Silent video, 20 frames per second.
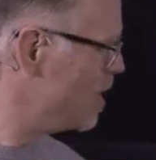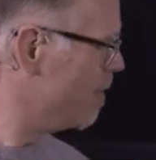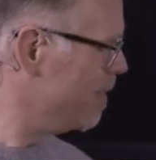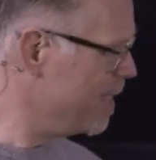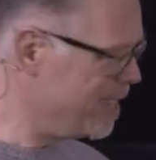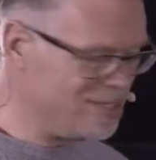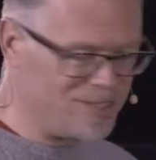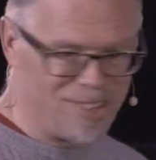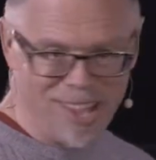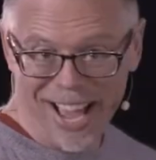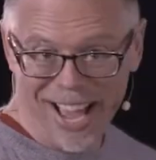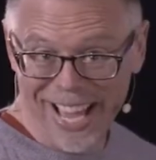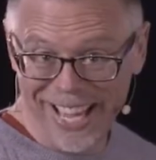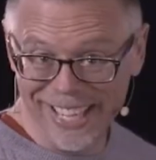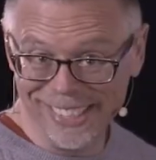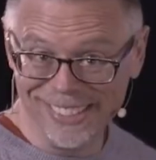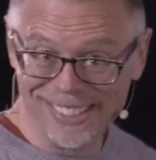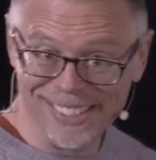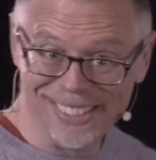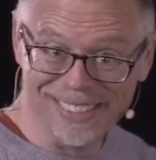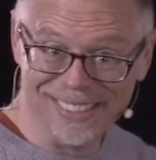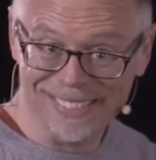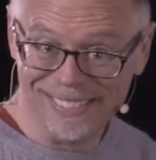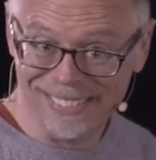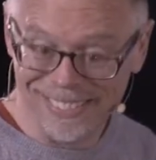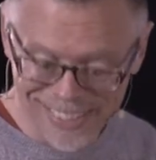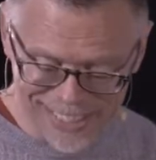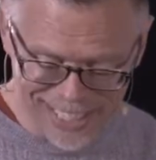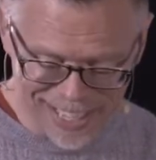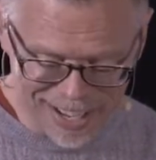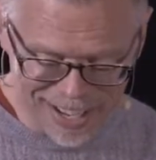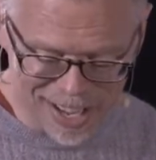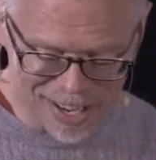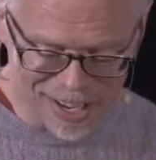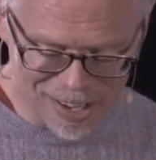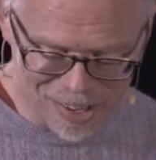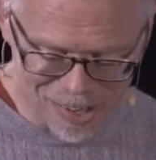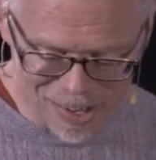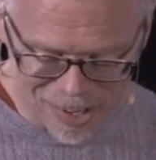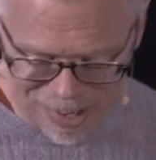of these guys sitting on
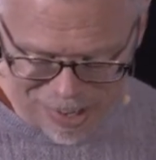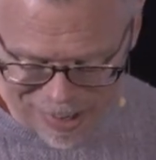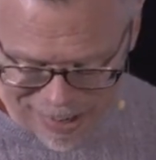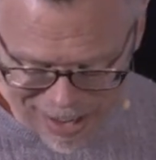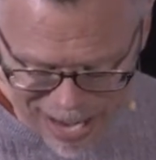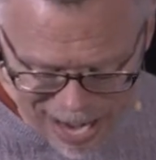a girder